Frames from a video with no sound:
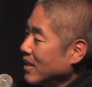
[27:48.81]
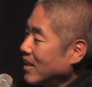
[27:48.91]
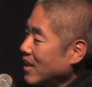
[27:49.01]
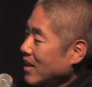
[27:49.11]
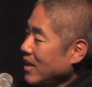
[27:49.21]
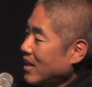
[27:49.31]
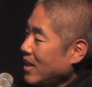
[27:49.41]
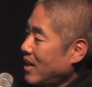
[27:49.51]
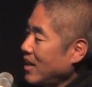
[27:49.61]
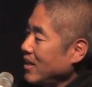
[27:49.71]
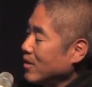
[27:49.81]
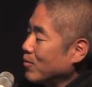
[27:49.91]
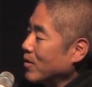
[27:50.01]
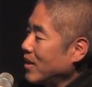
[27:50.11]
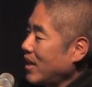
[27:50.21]
And I think that is
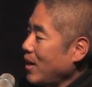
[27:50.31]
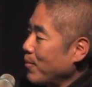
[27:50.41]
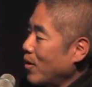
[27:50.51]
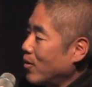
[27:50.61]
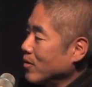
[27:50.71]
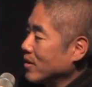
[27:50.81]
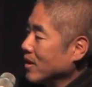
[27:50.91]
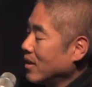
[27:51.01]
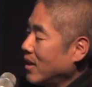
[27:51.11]
where the game goes.